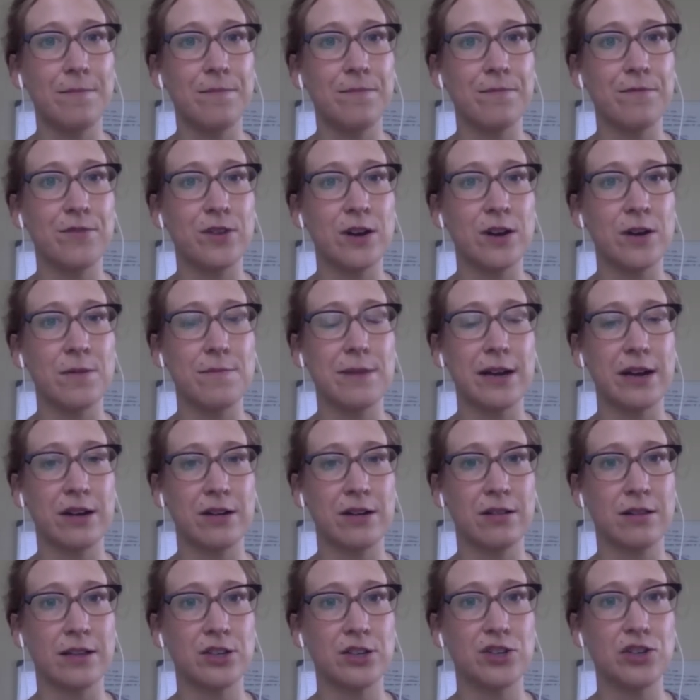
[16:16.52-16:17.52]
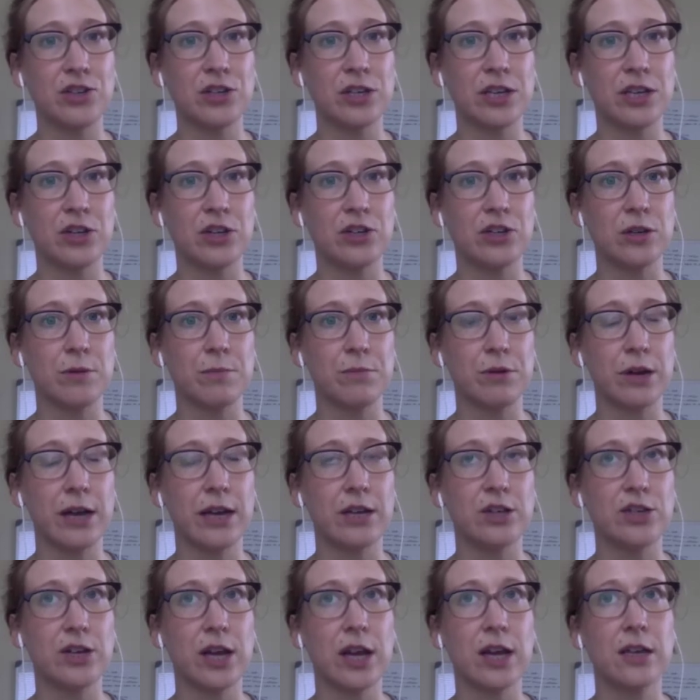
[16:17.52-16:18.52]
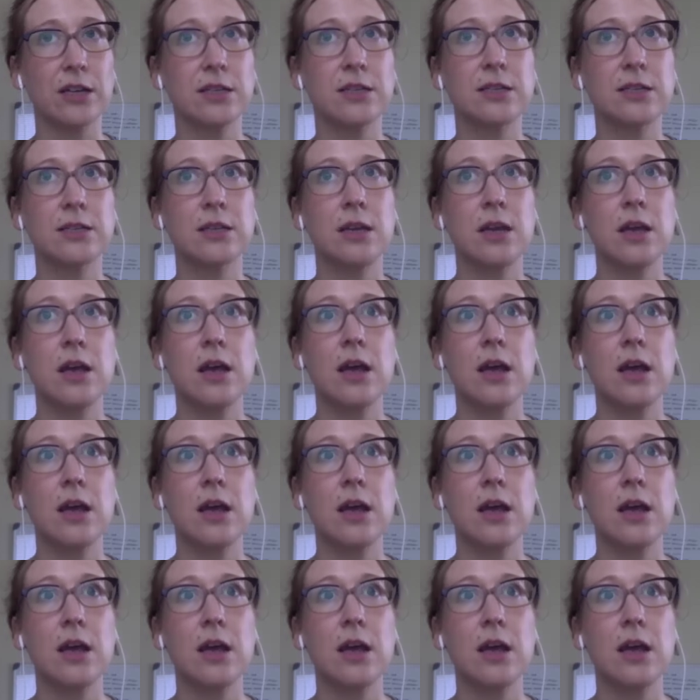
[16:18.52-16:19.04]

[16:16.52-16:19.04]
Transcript: for medical education projects.